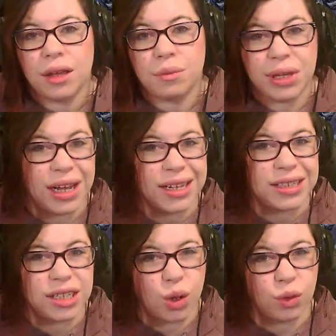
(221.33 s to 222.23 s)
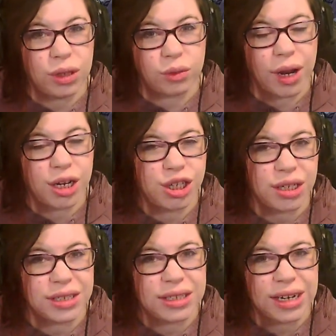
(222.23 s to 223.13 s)
because it's only rush
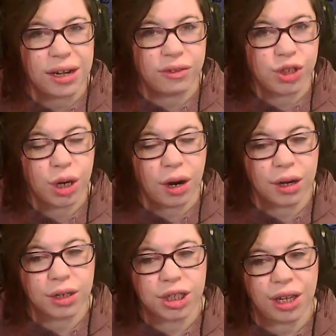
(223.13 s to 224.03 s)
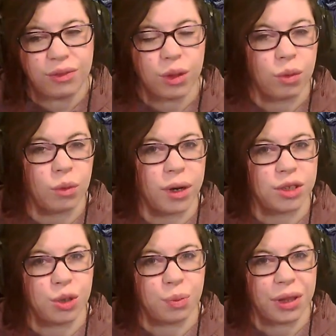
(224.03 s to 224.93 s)
instead of charge if you would want
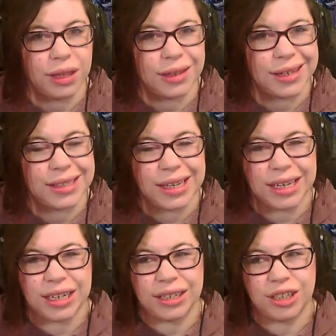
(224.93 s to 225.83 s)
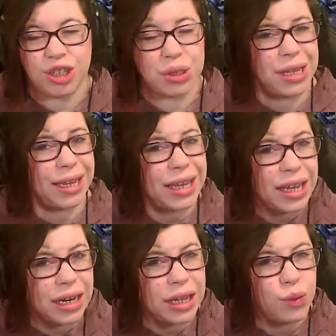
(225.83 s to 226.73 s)
to play this in just like
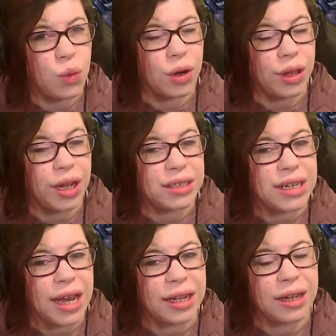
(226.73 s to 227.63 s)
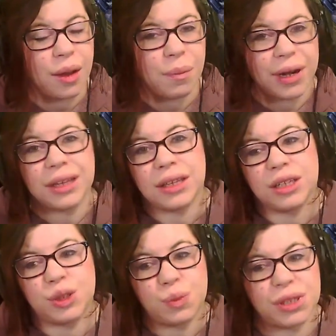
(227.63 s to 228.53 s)
any warlock deck, but I think
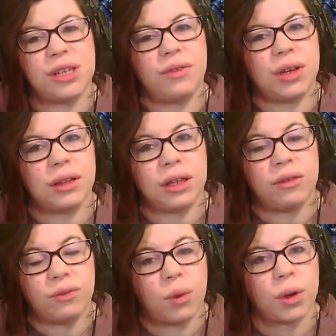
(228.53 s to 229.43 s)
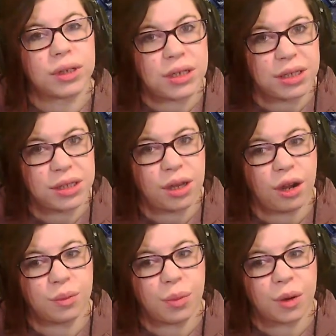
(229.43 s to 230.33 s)
specifically for
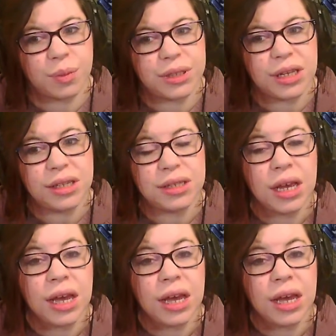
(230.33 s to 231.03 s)
discard purposes,